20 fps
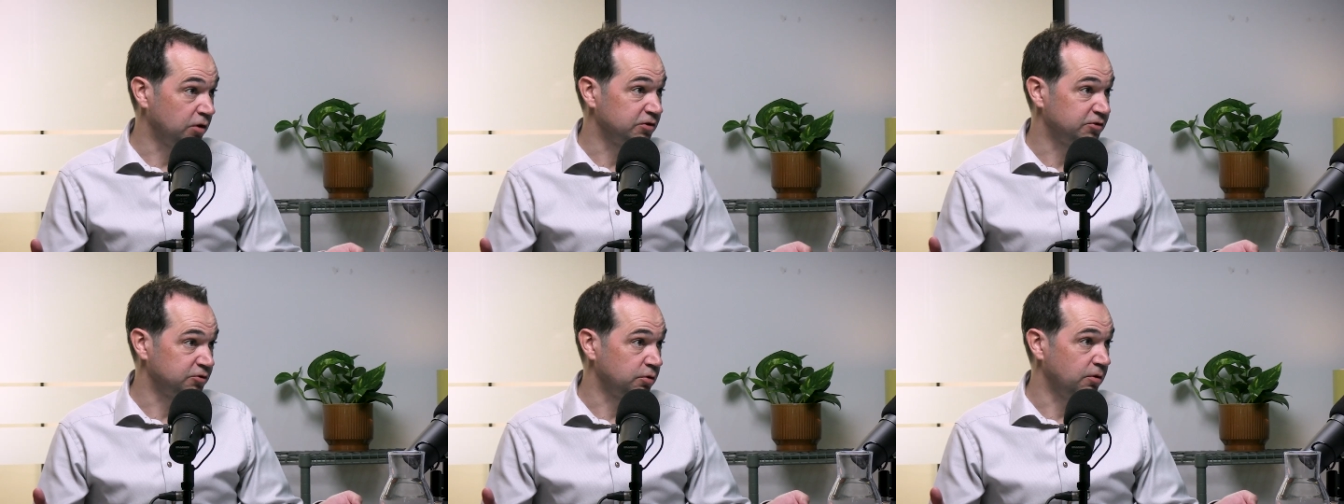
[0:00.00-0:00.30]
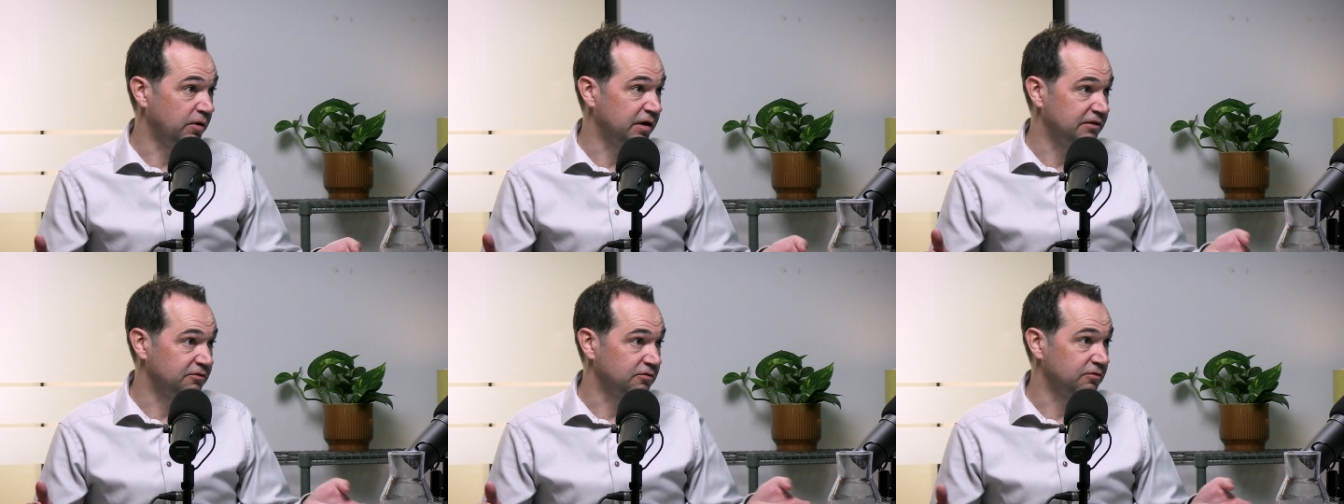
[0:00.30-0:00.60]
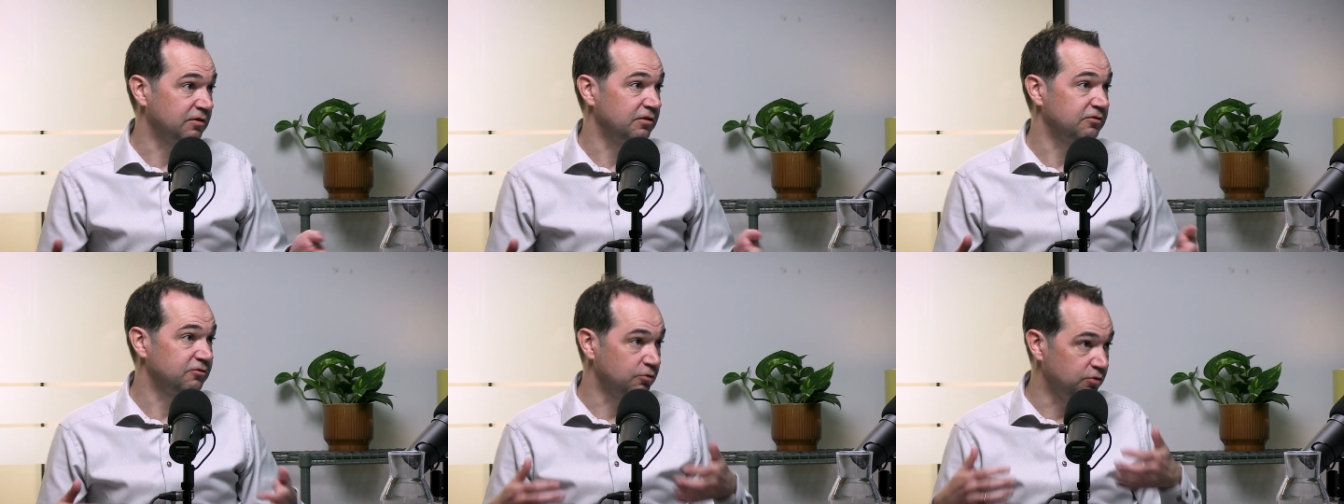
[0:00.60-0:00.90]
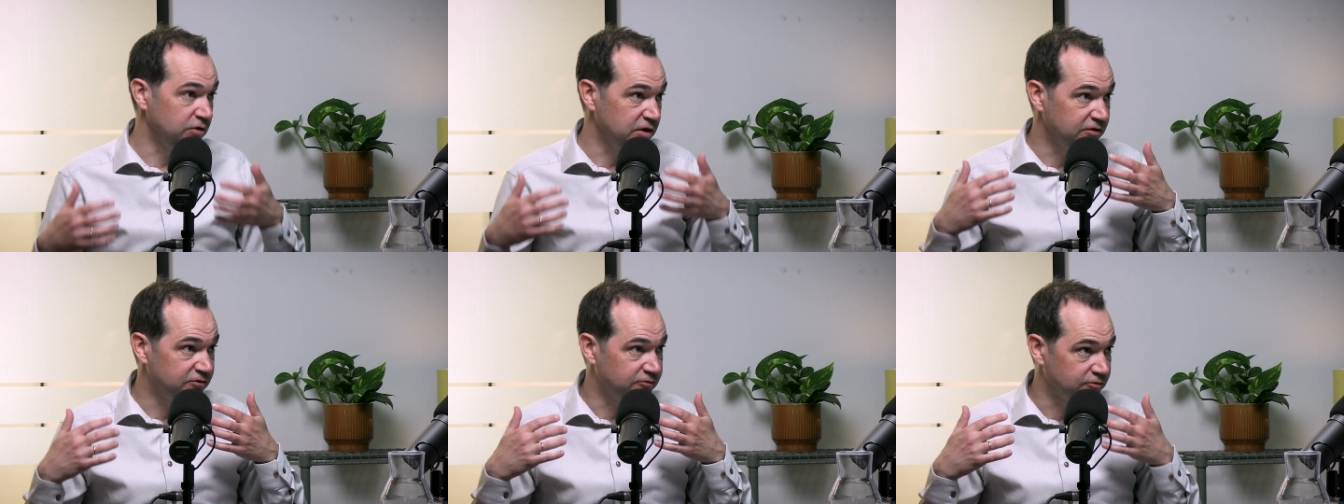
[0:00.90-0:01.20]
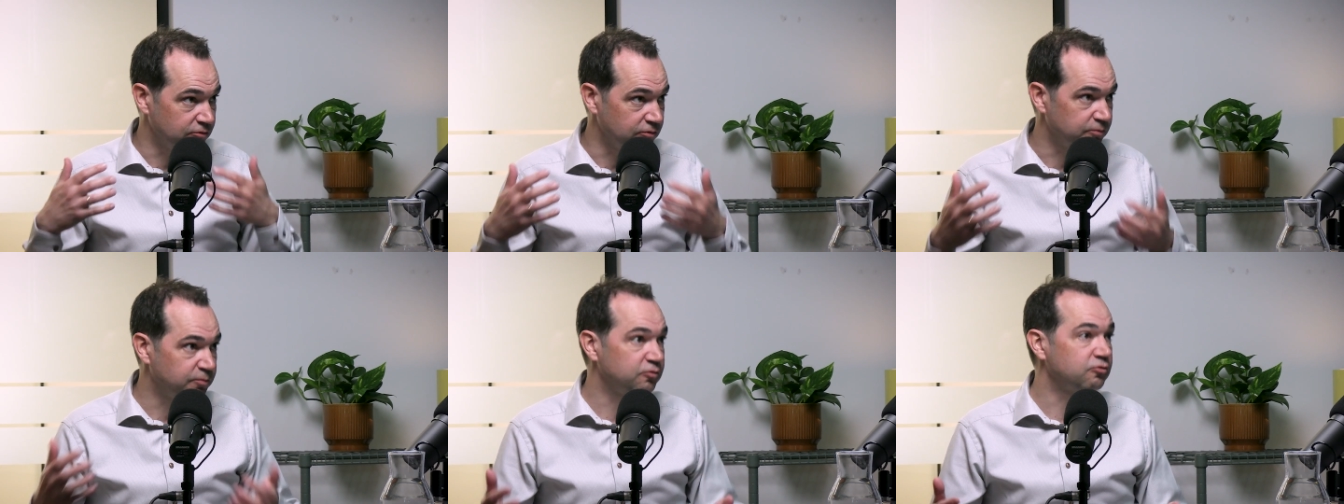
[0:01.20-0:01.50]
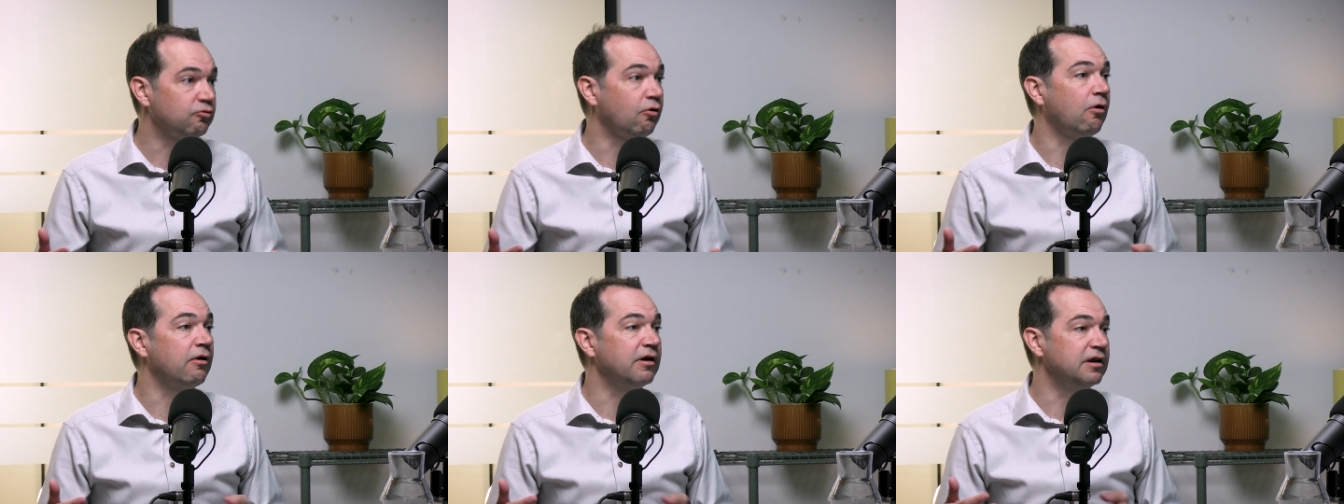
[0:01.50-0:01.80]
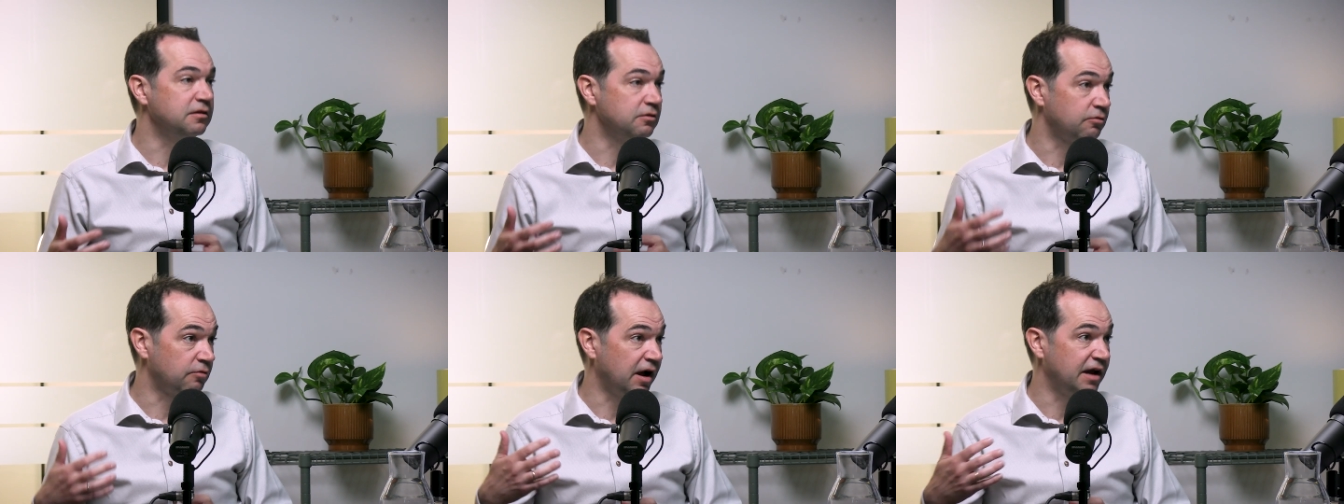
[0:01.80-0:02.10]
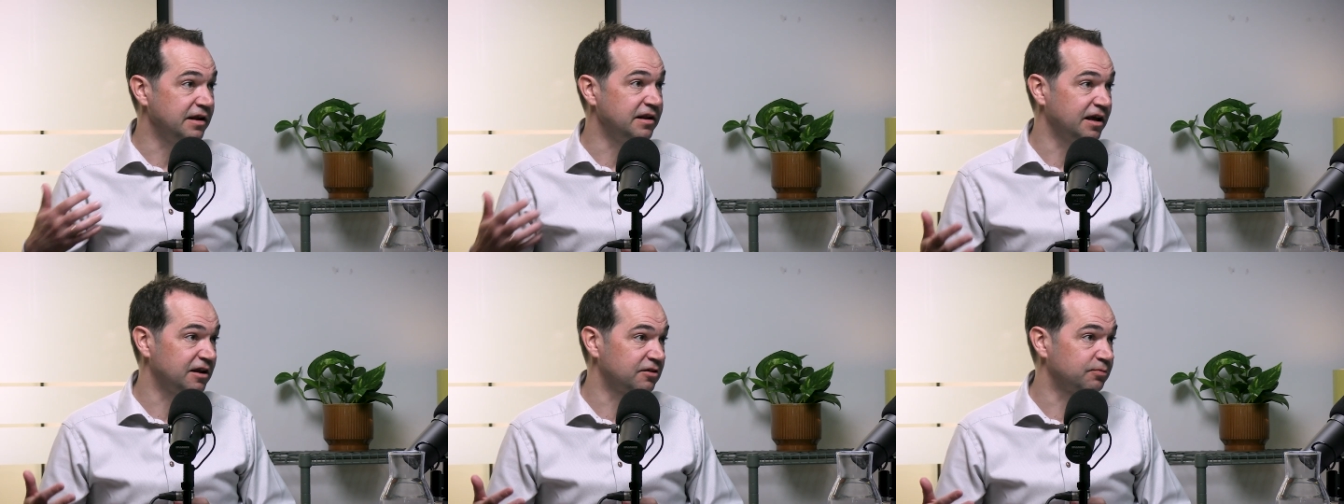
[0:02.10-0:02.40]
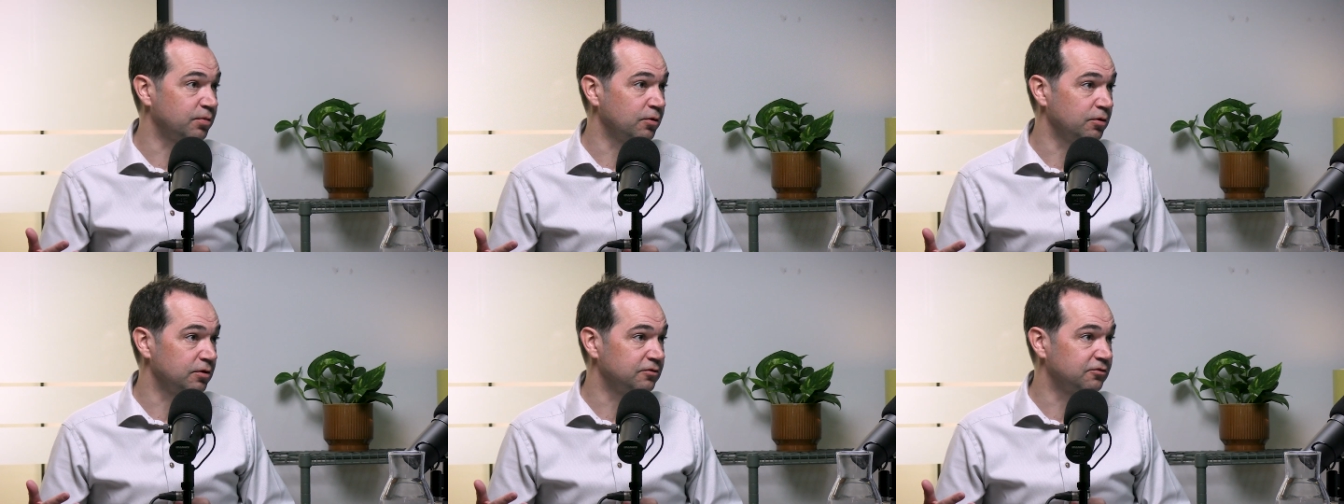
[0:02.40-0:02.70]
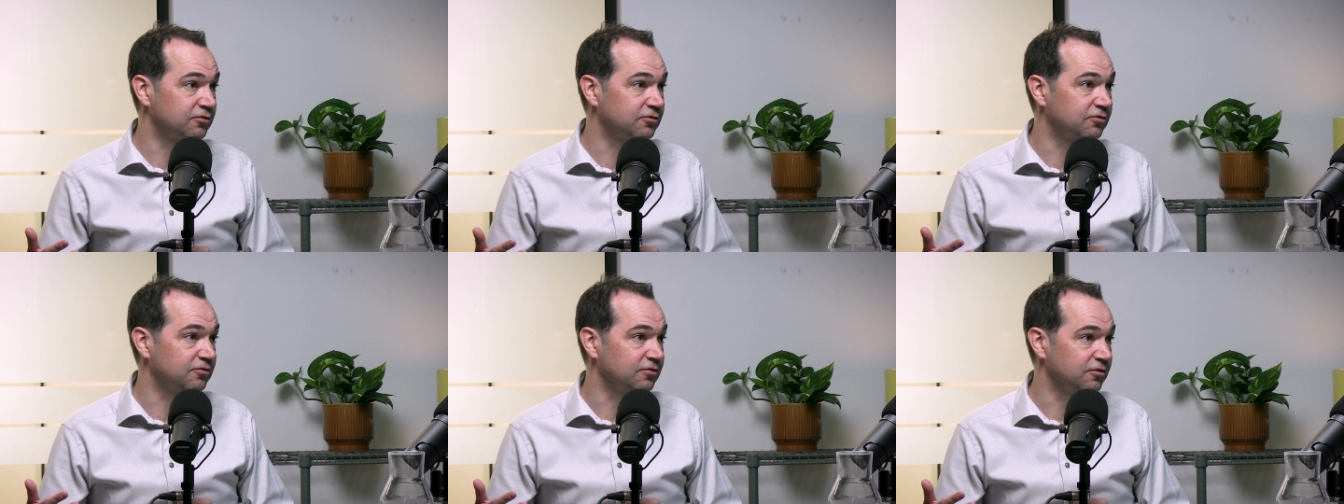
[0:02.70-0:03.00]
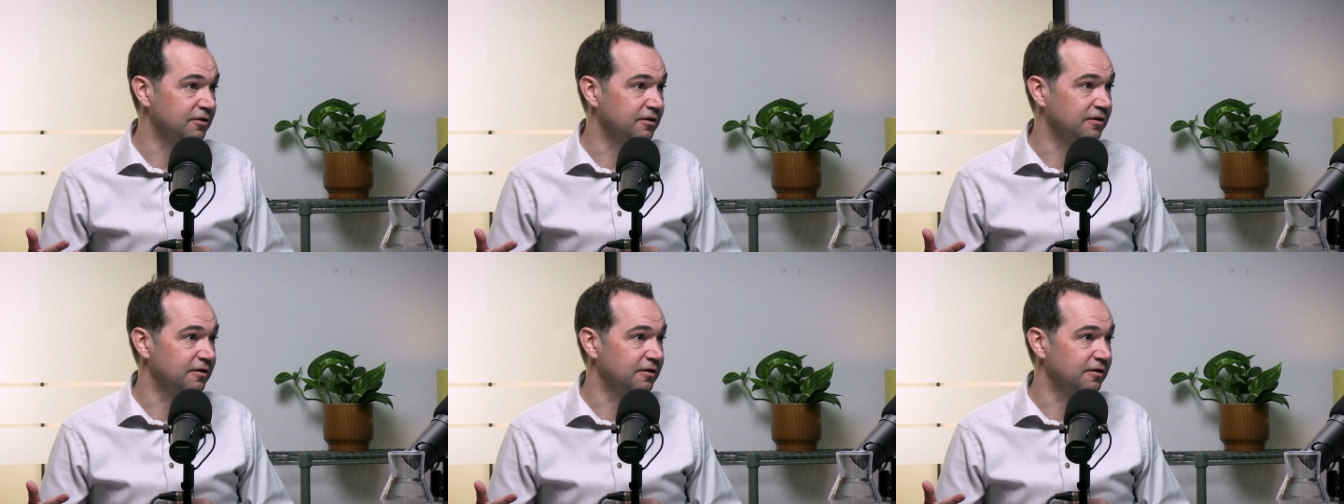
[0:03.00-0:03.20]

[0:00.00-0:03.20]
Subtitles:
want to go into this, you need to draw in the right experts